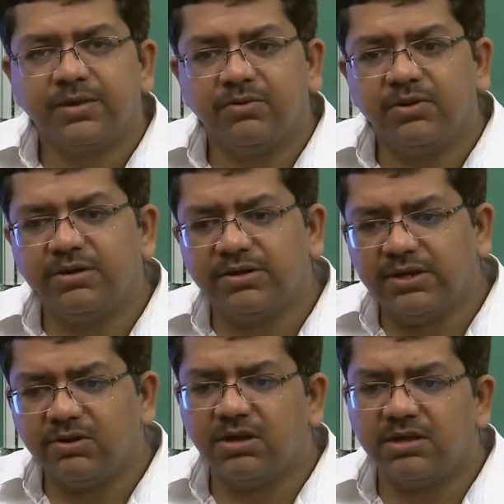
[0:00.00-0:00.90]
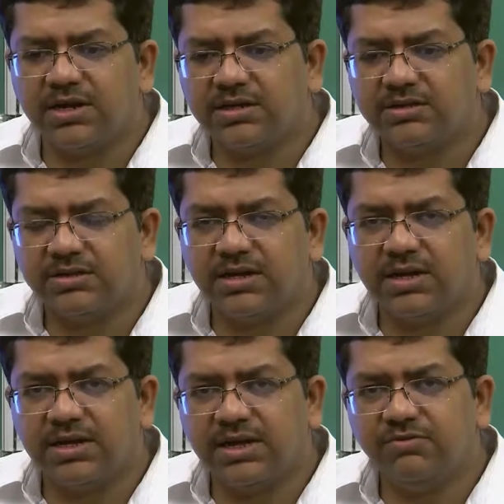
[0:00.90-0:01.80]
You can recall that
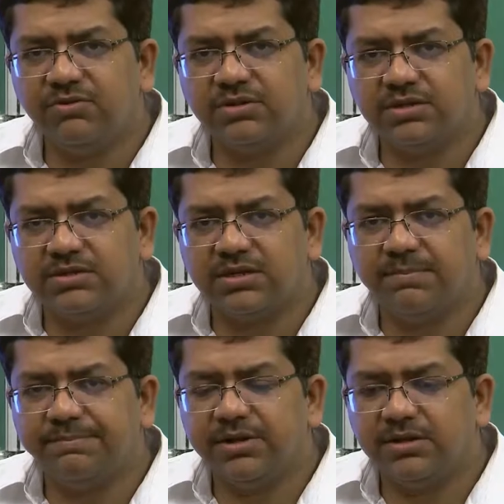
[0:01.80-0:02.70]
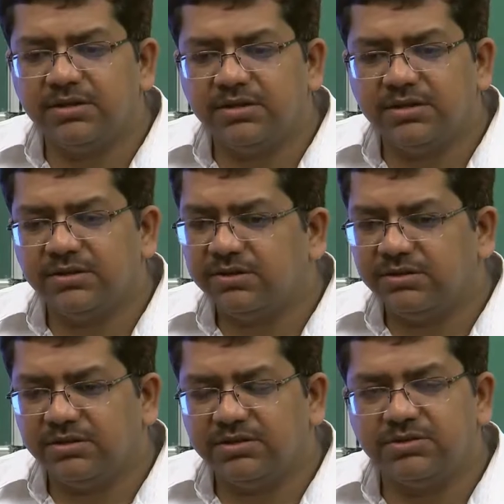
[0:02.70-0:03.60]
I gave you an example
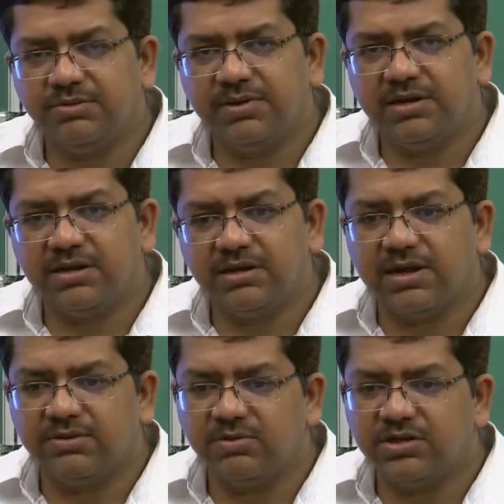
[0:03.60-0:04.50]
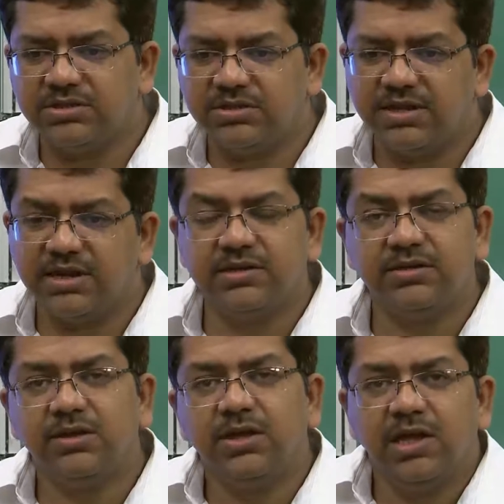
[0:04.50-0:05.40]
in this numerical calculation
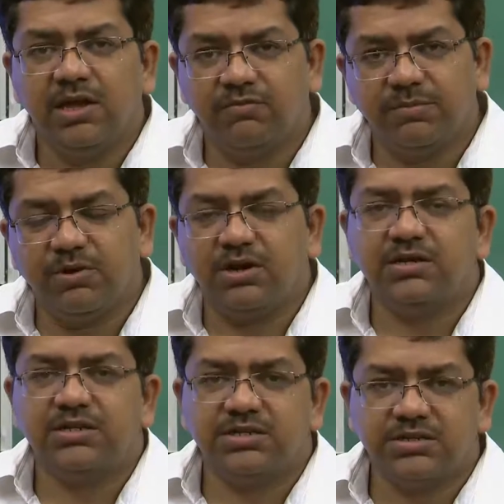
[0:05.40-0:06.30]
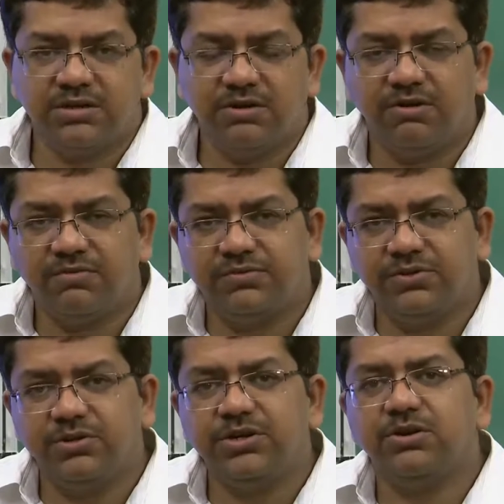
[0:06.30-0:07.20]
that if a product is of
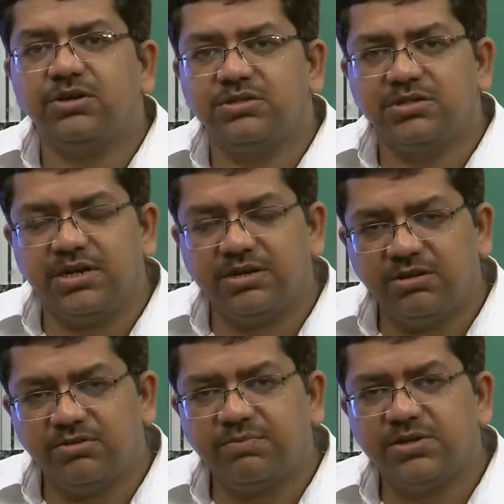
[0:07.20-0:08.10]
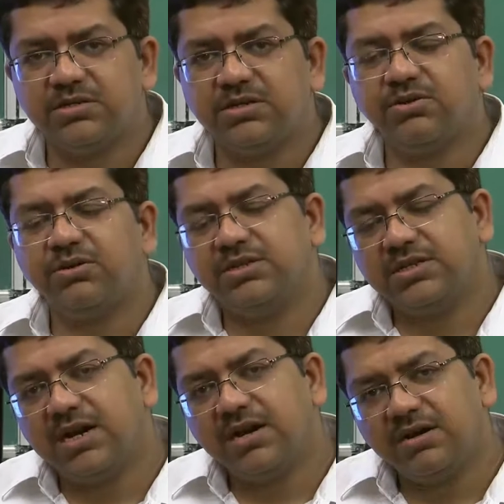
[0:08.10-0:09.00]
unit cost is 80 rupees and your
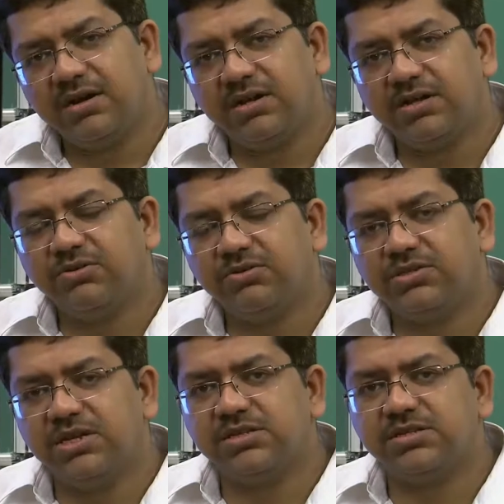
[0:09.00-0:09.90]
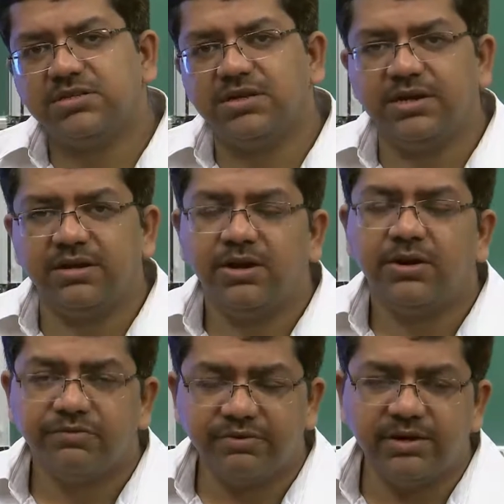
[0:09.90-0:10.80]
desired return on sales is
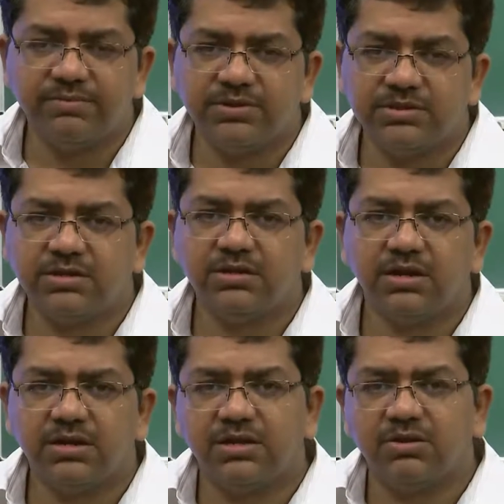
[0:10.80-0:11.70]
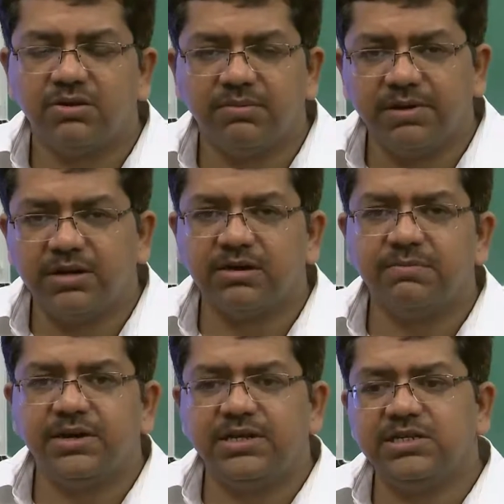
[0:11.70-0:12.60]
20%, the
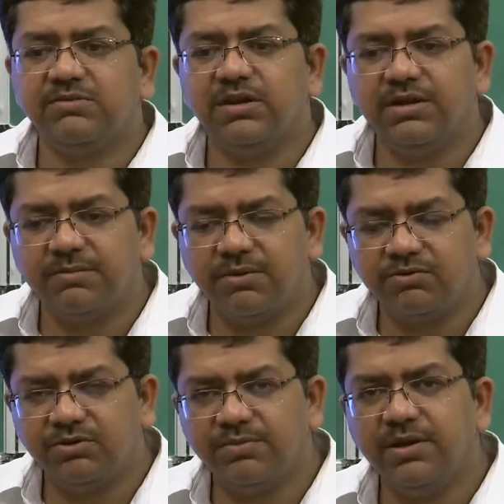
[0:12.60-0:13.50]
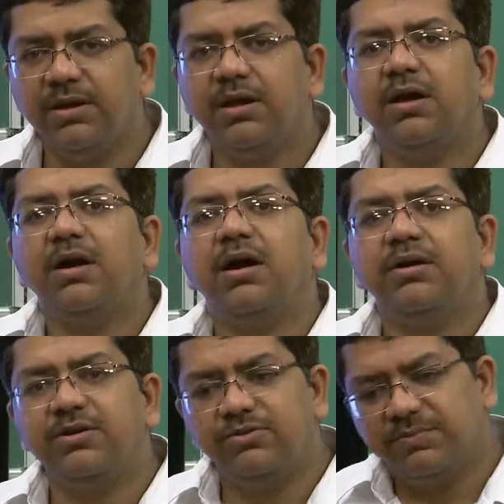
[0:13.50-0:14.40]
markup pricing will come out to be
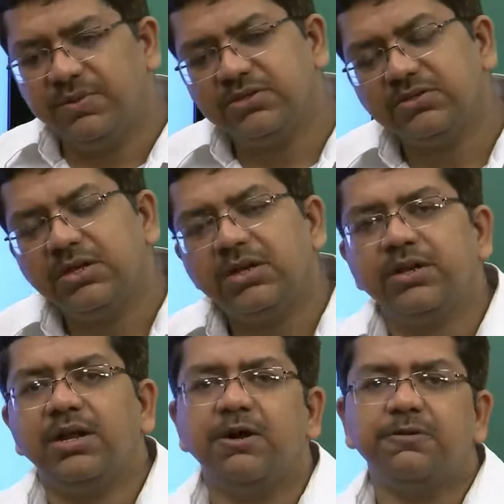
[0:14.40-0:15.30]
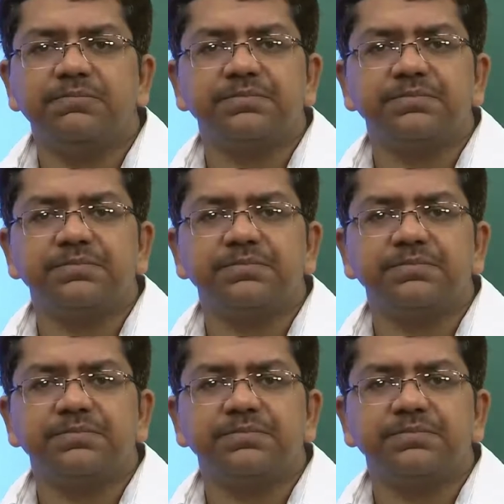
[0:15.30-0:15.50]
100 rupees. Now,